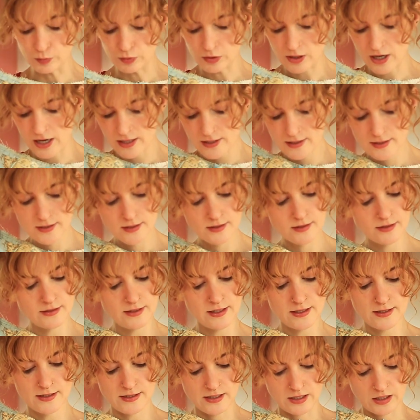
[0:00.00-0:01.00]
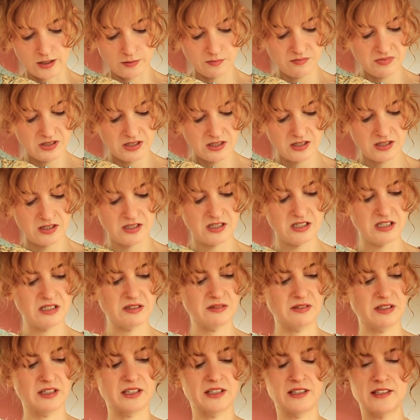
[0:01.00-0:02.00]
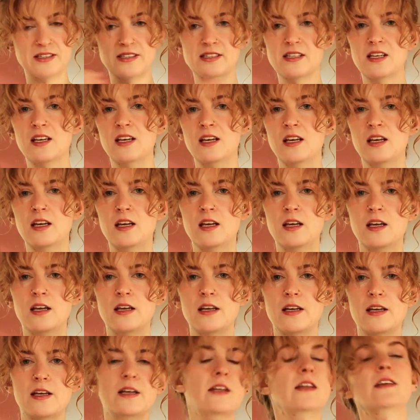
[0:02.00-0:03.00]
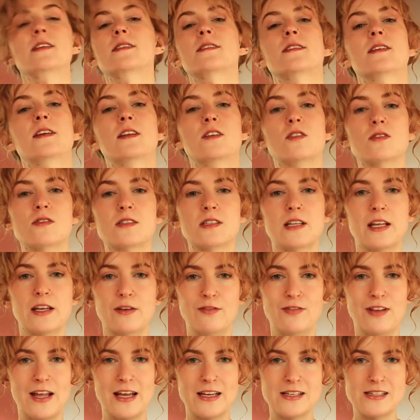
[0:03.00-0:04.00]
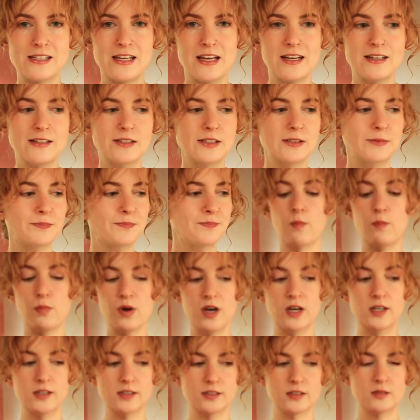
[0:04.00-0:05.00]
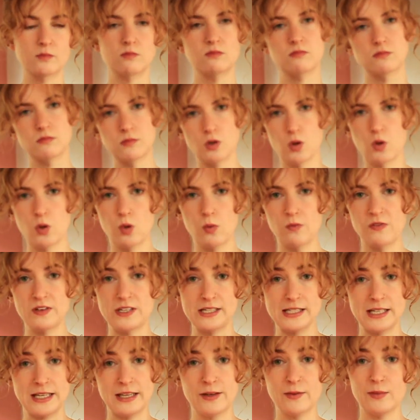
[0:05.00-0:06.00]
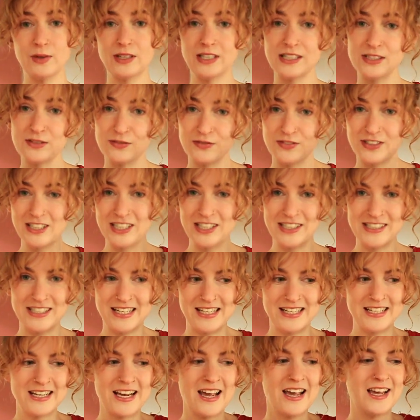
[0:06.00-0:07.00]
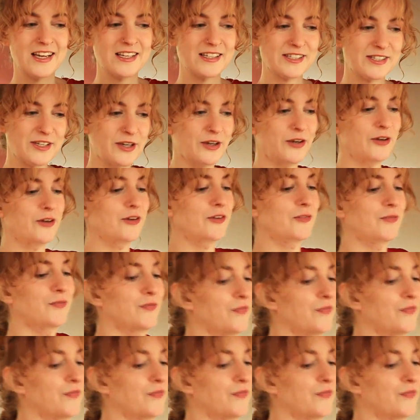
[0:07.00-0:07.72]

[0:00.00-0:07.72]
press this seam because it doesn't lay flat yet, but obviously we need to finish it. So